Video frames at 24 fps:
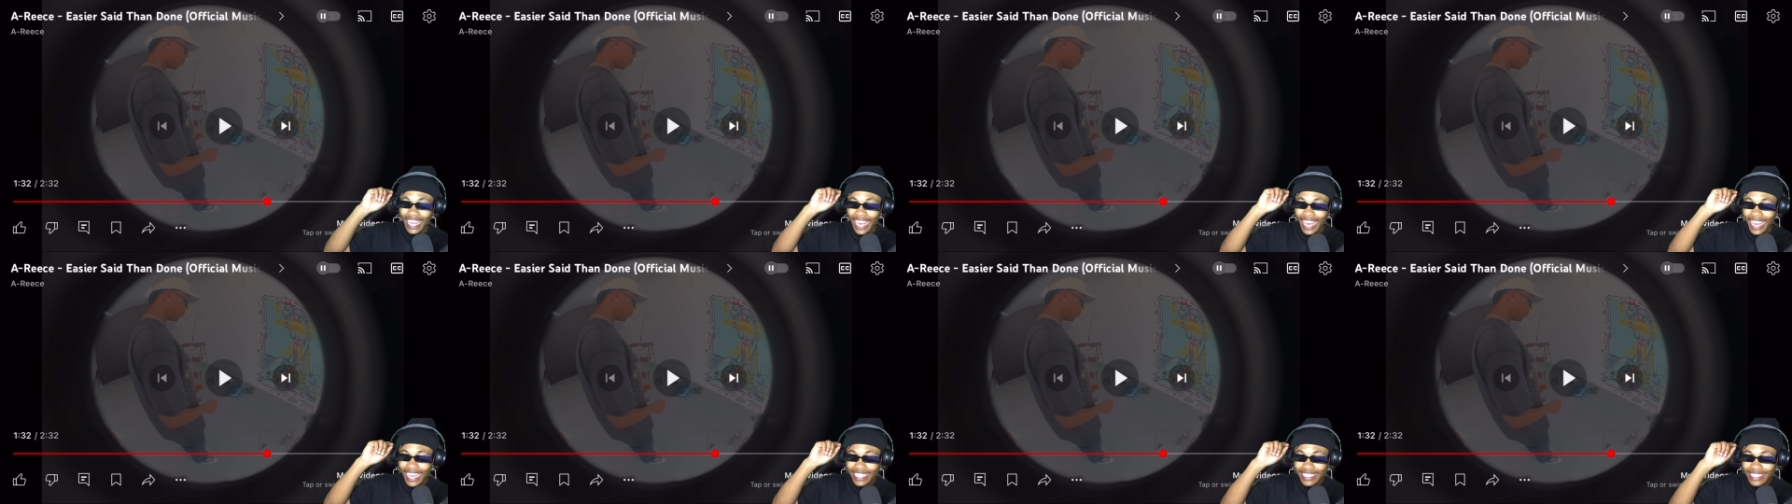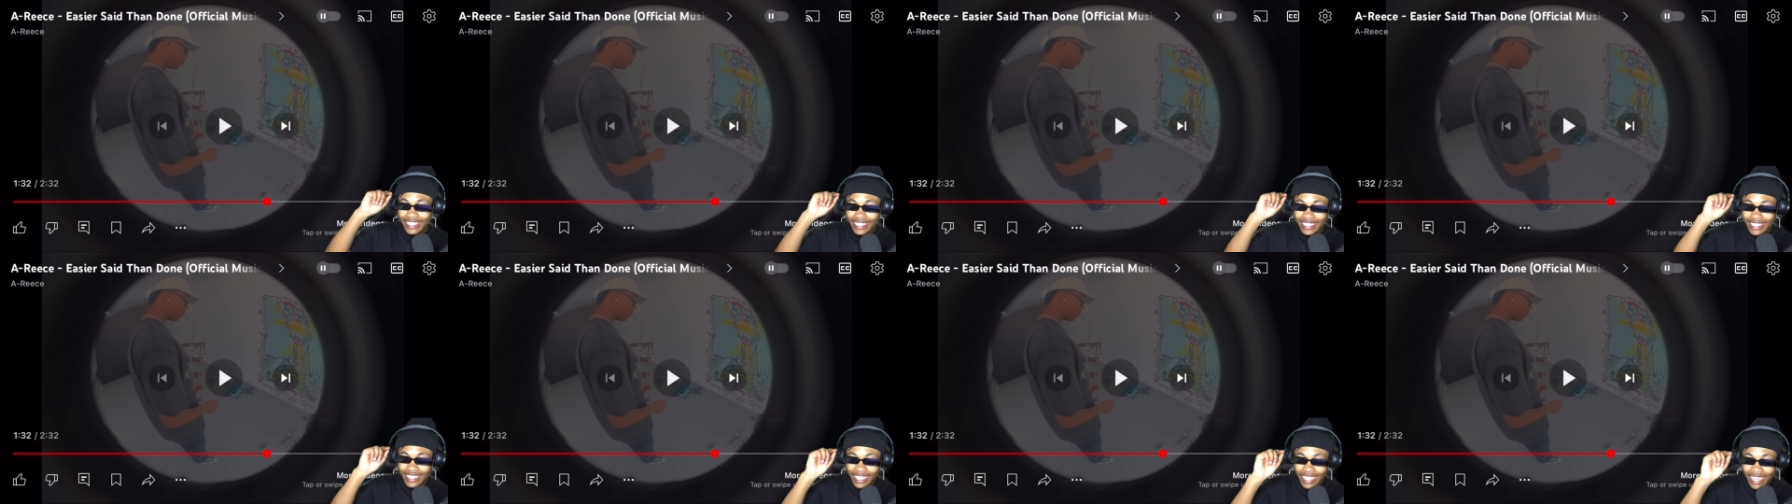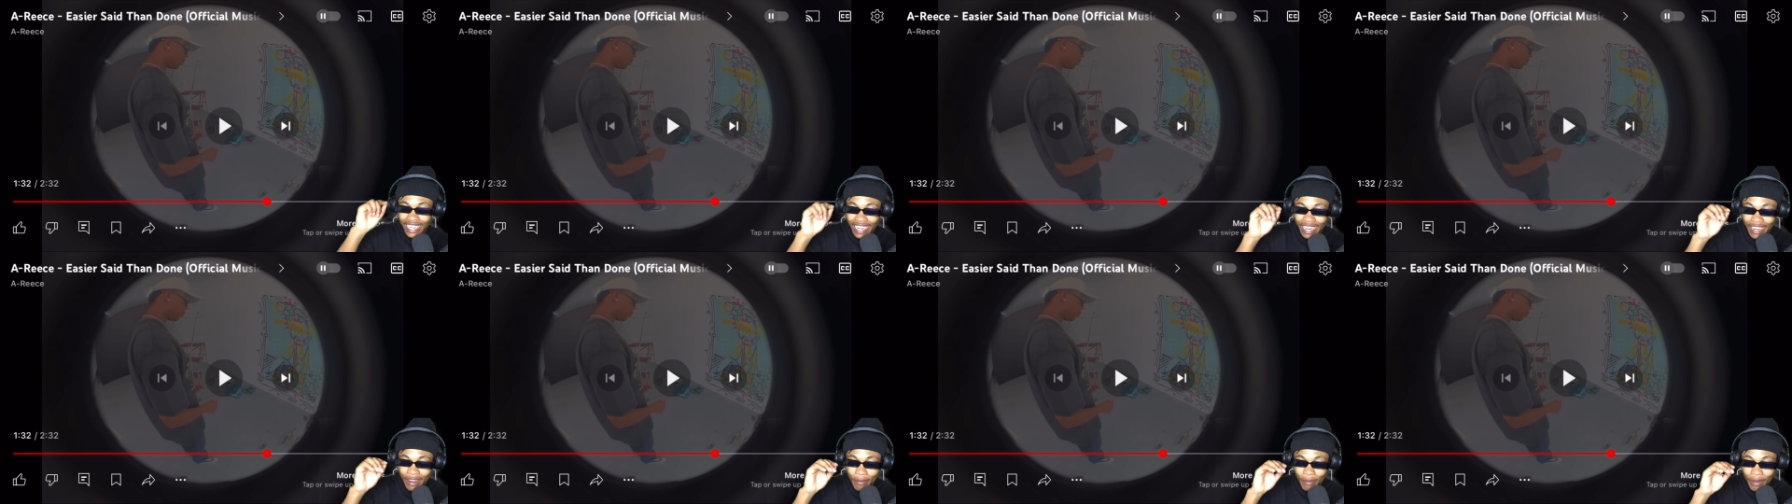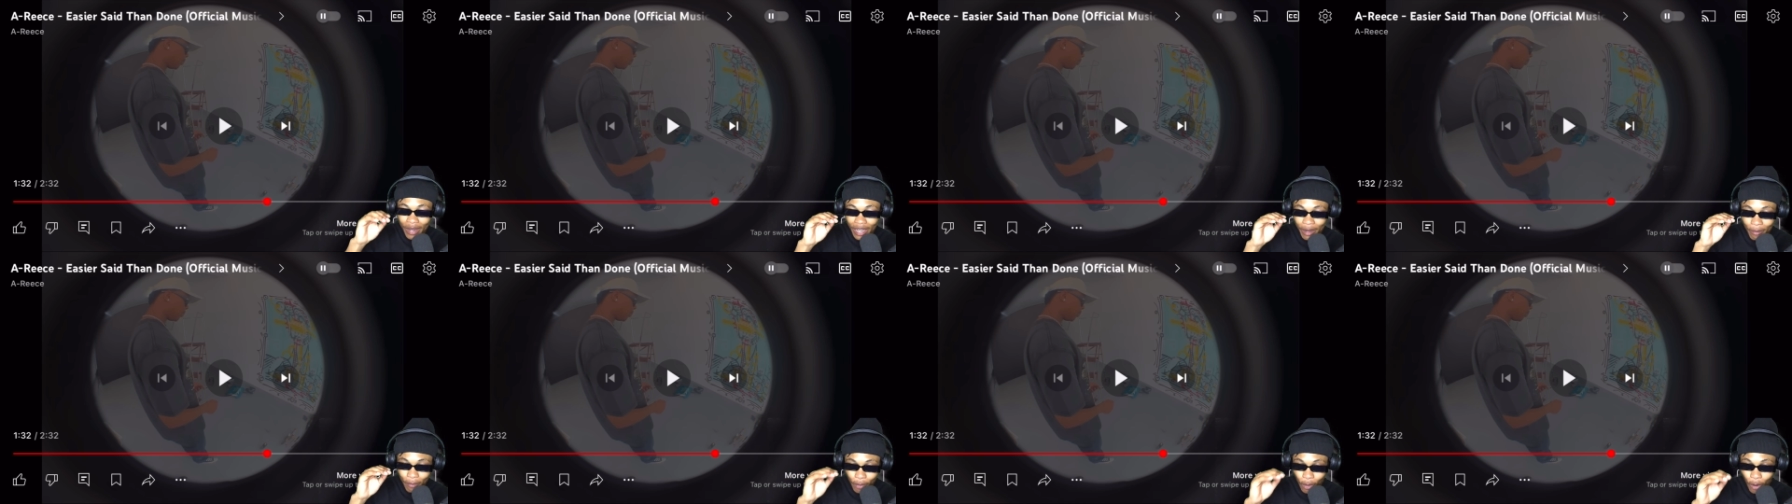
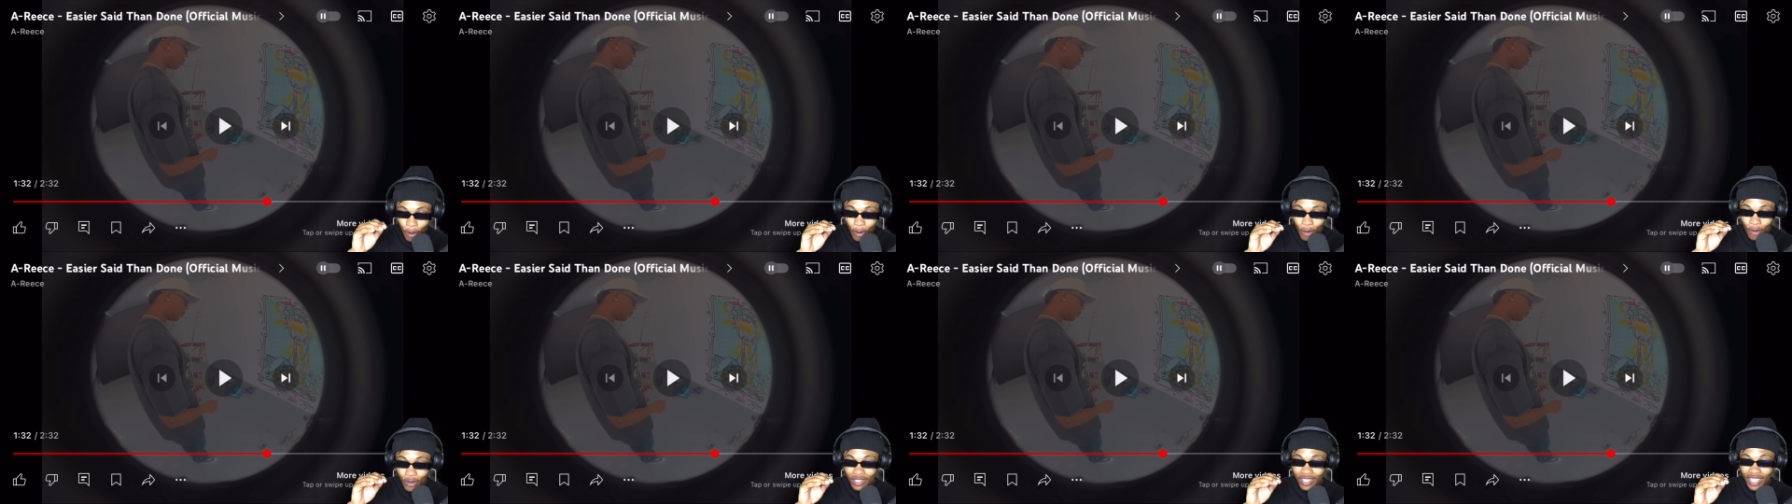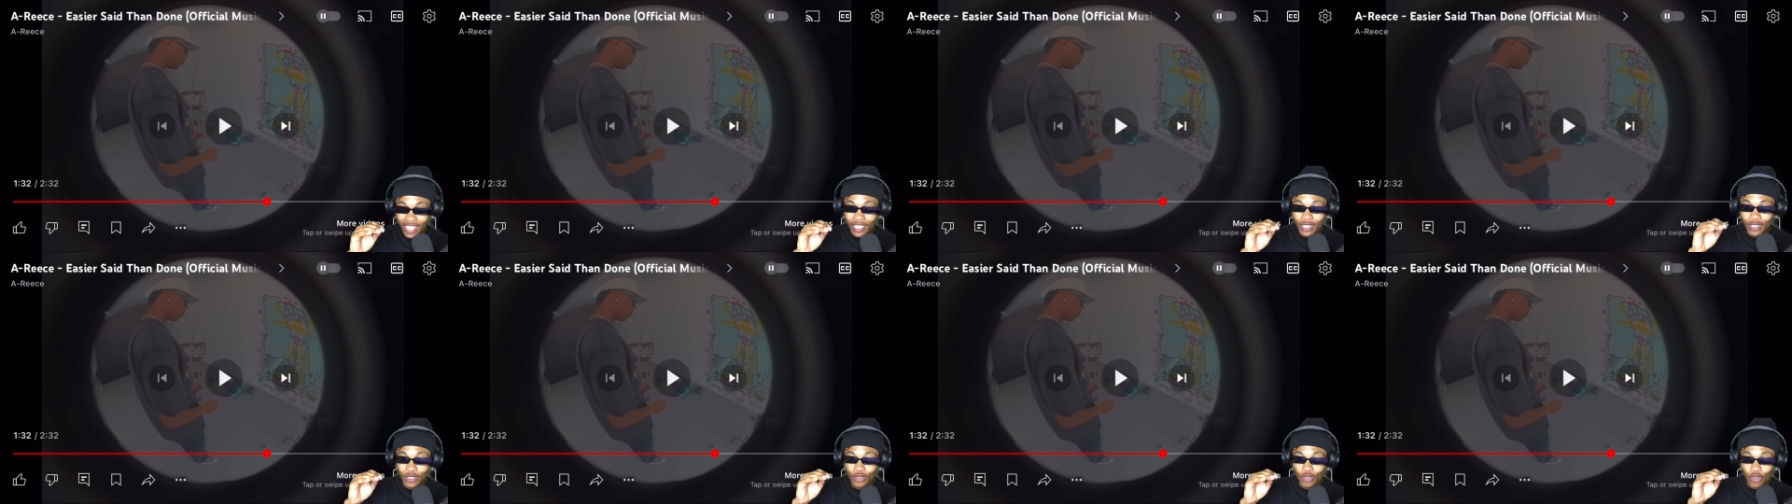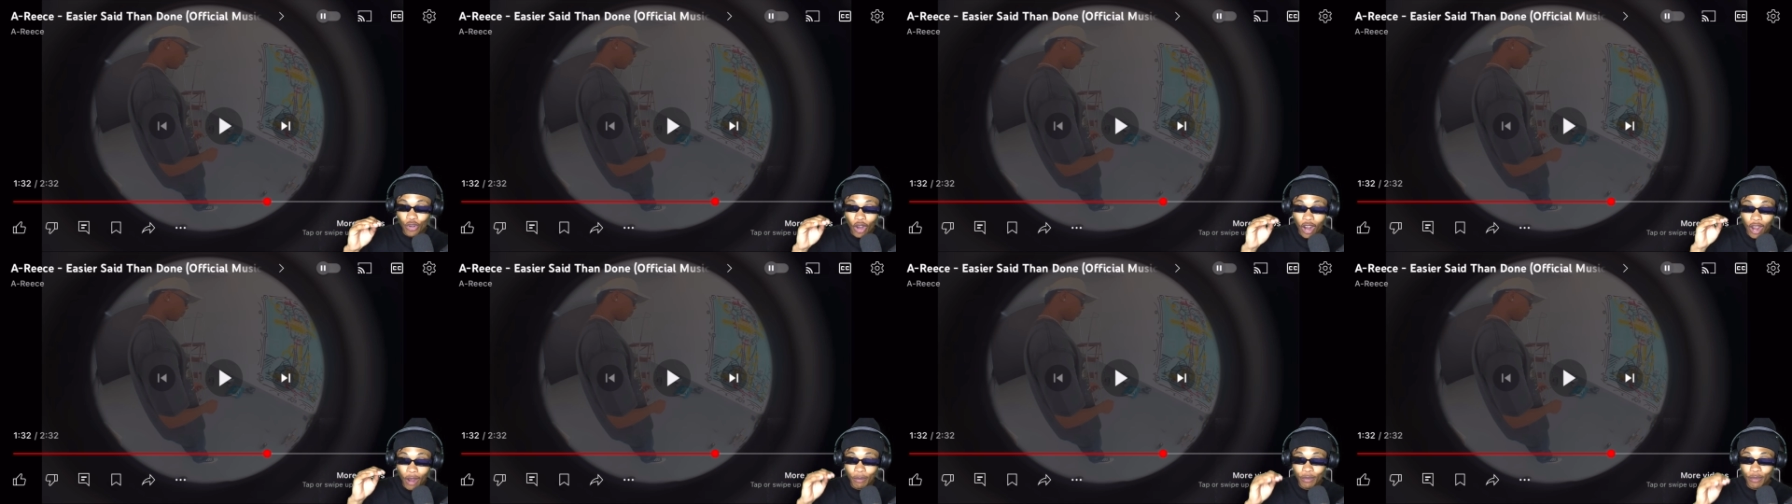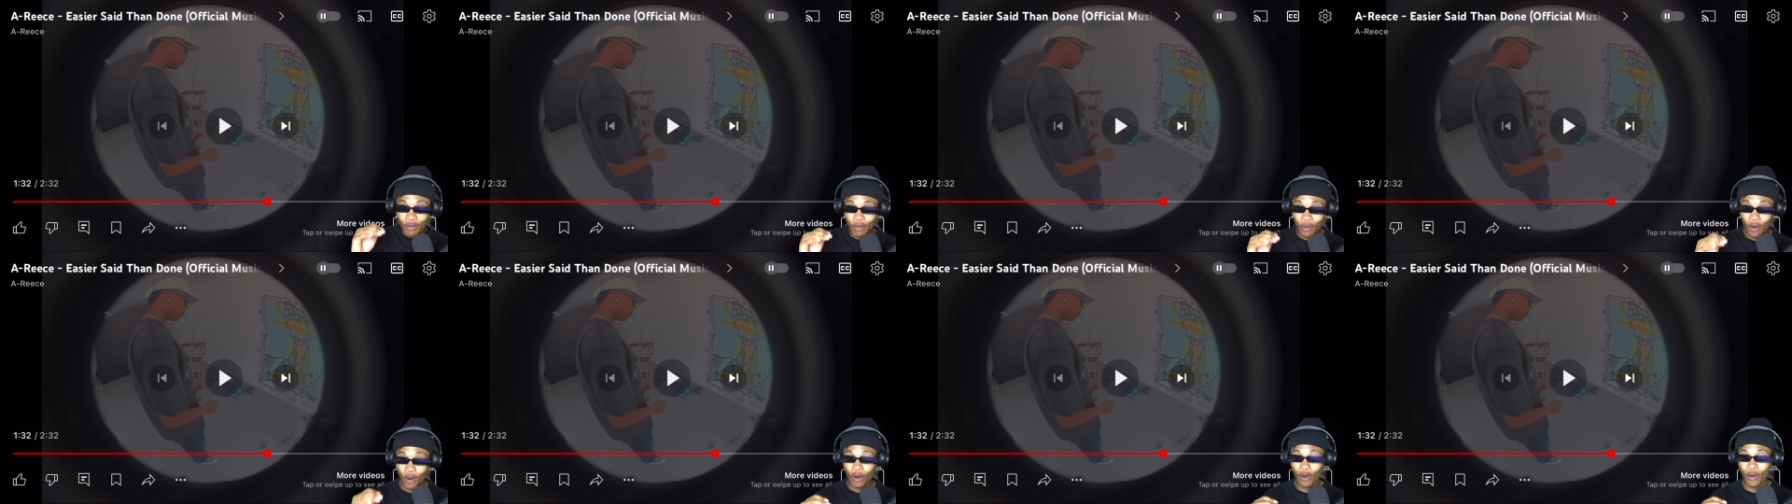extremely, bro. They dropped,
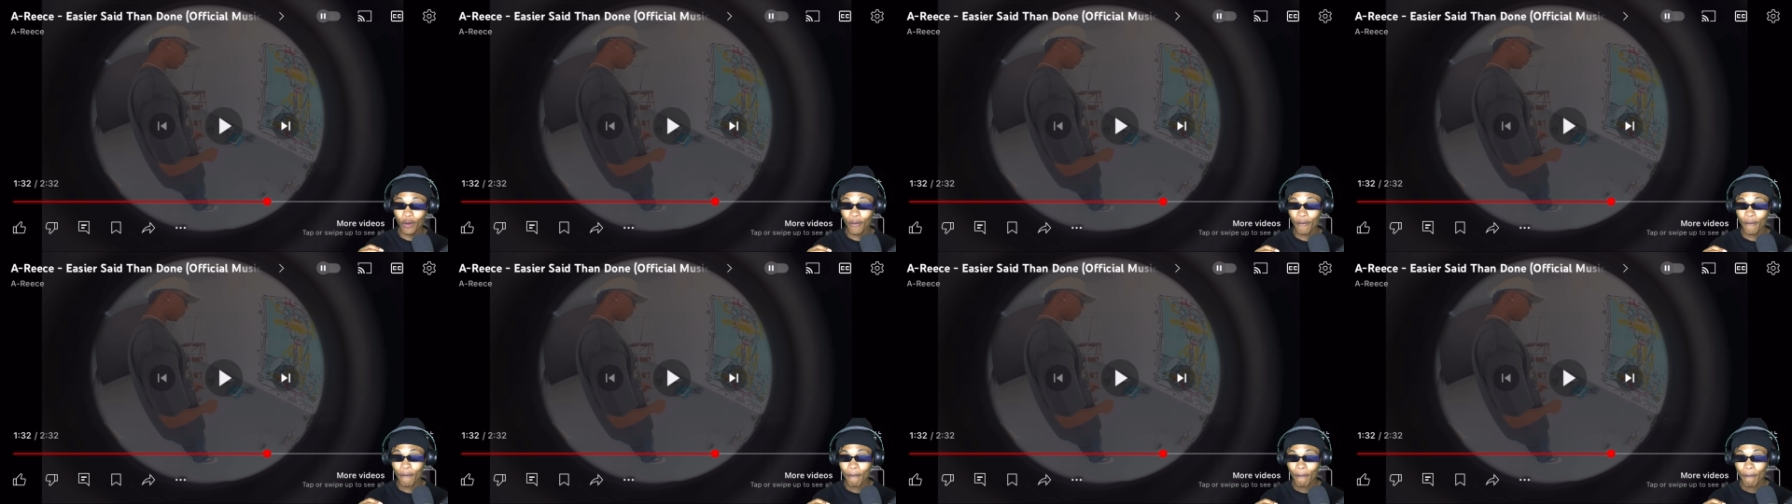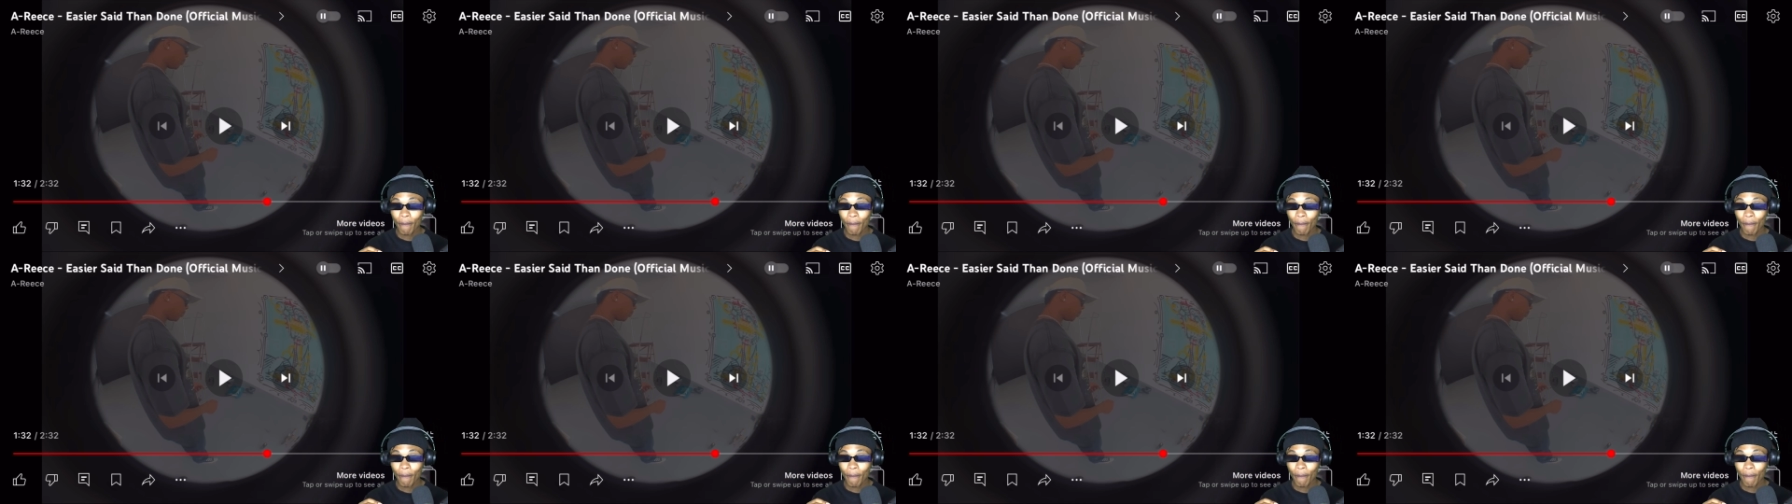bro.